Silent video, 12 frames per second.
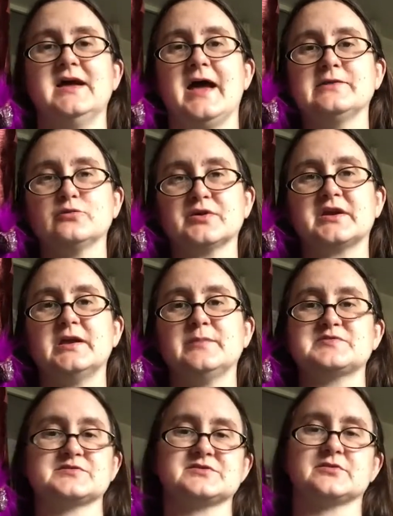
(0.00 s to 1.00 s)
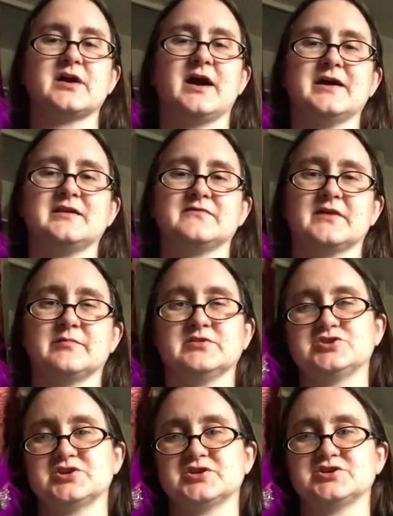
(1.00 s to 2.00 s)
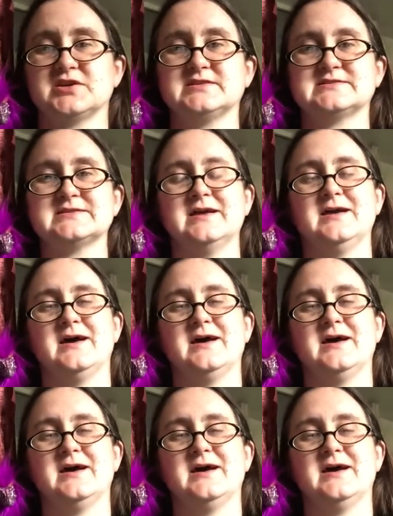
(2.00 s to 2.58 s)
And lore keepers are kind of like magicians.